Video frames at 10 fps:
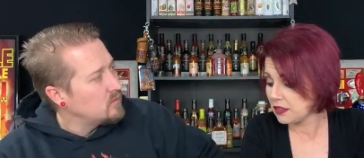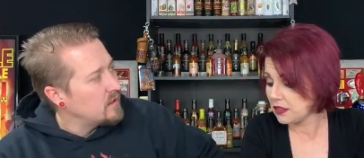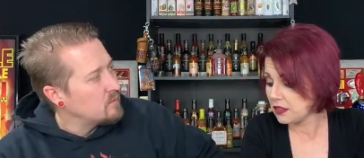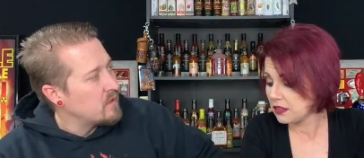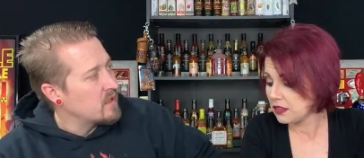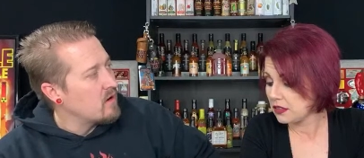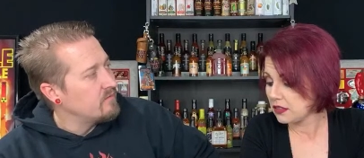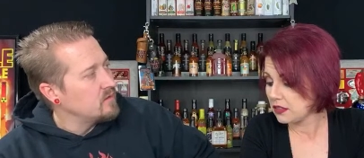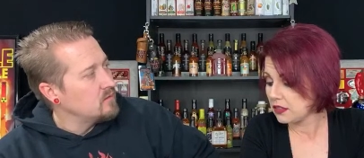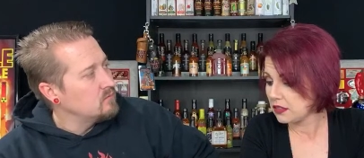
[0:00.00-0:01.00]
Speaker 1: into my
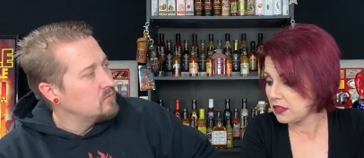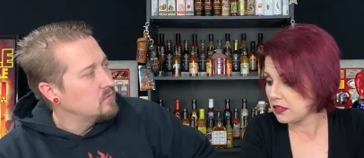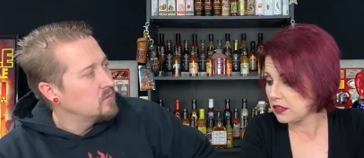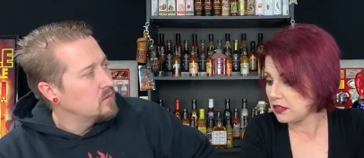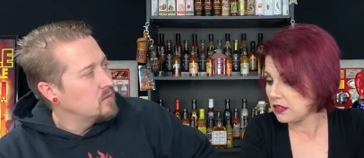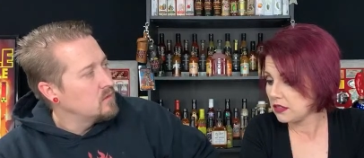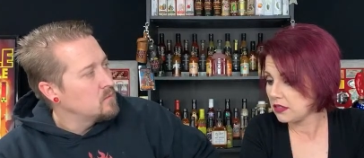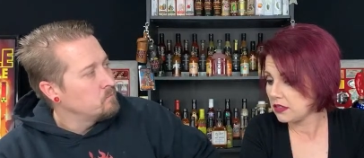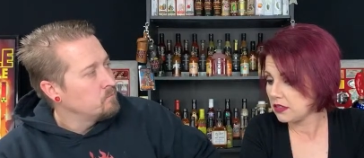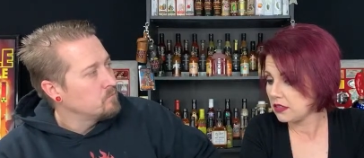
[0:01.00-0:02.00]
coffee.
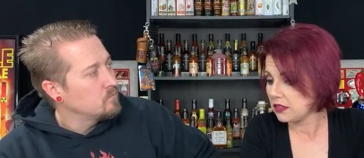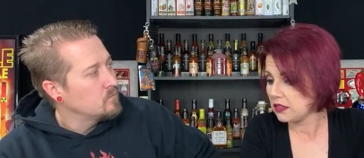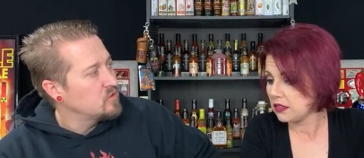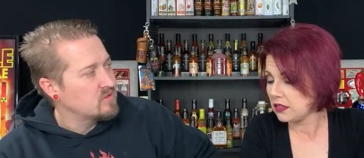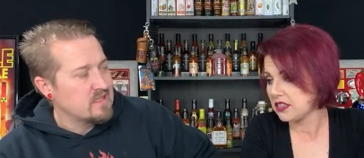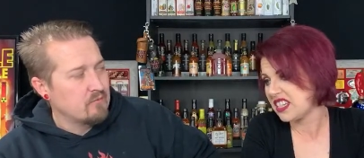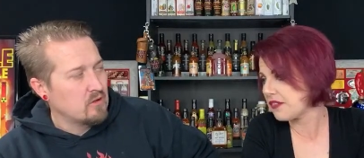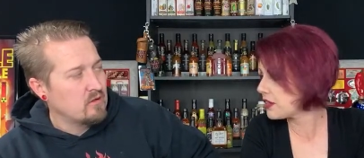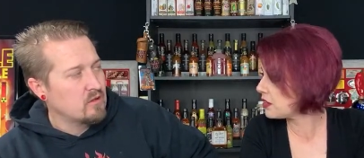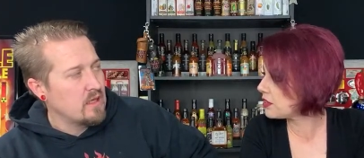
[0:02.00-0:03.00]
Just give,
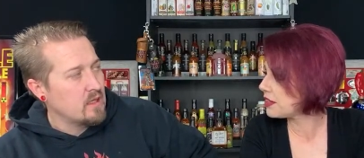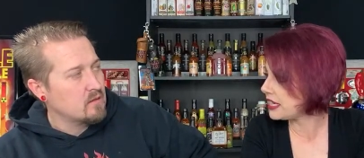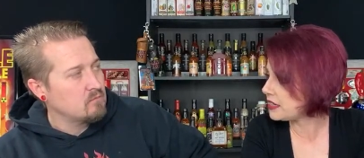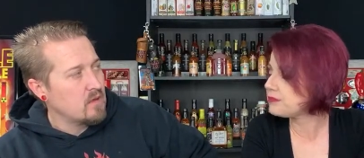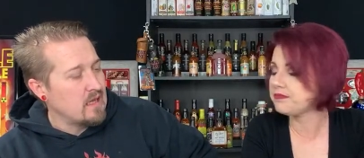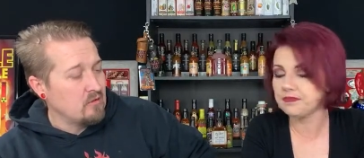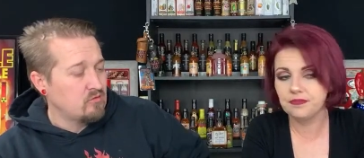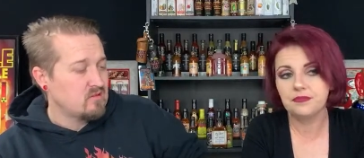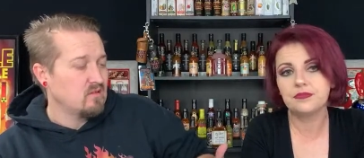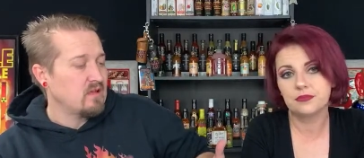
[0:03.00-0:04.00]
give a little it a kick, little heat. Mm -hmm. and you
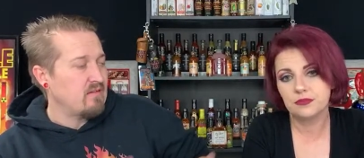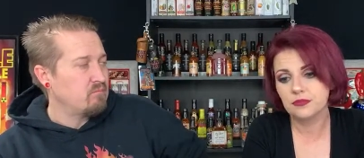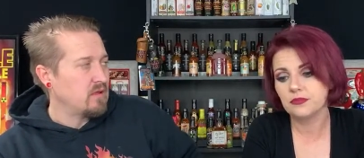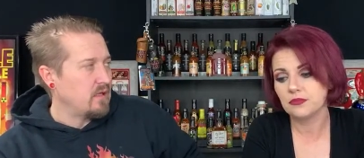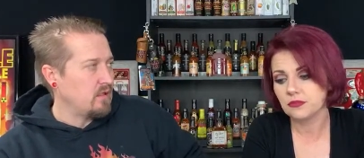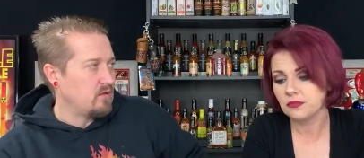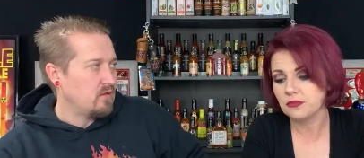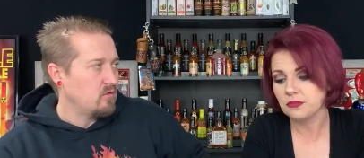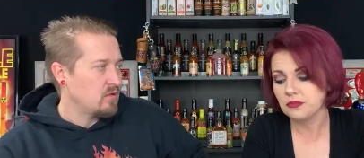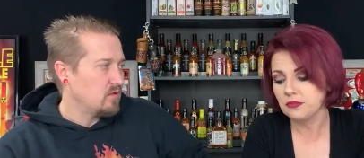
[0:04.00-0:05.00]
mm-hmm. still have plenty,
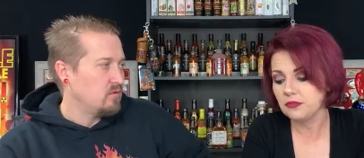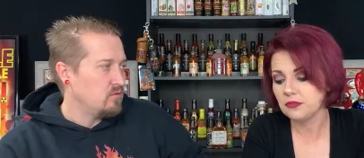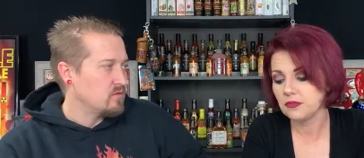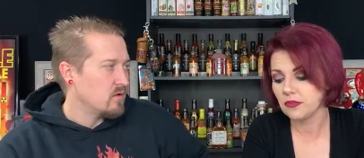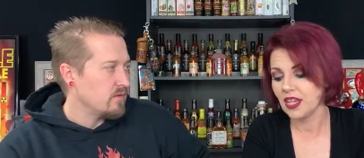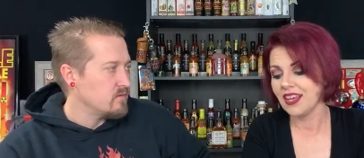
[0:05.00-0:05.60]
and you can use it all the